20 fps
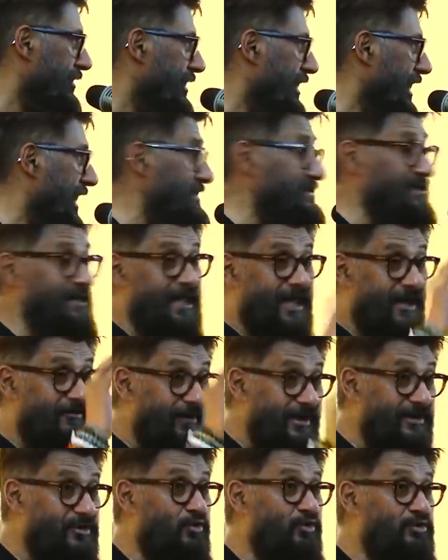I said, have
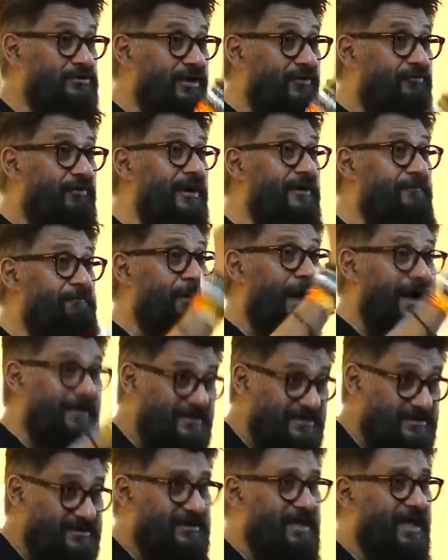I used the word
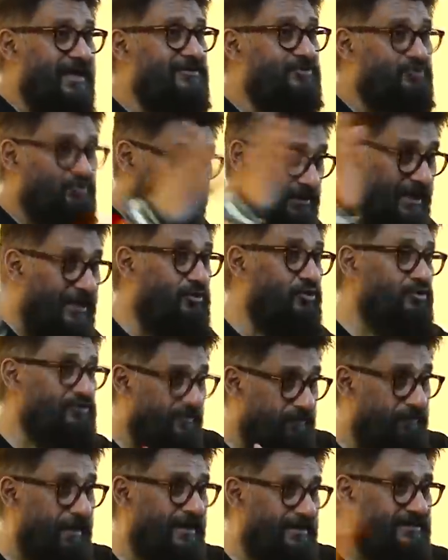Pakistan so that you say
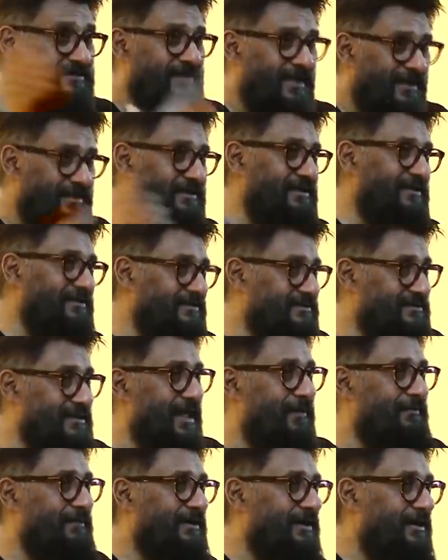Pakistan is an
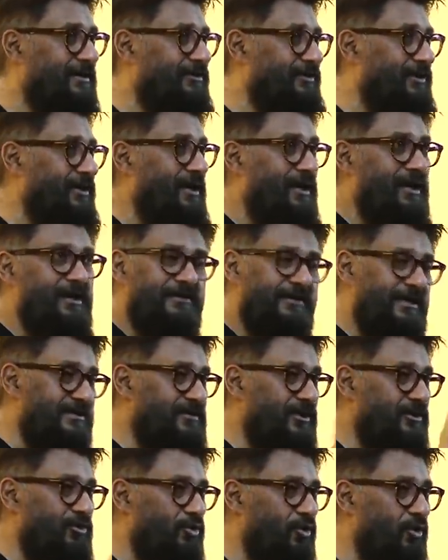Islamic country? They
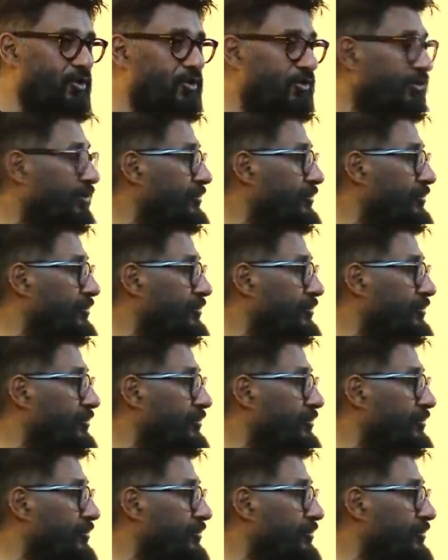said, no.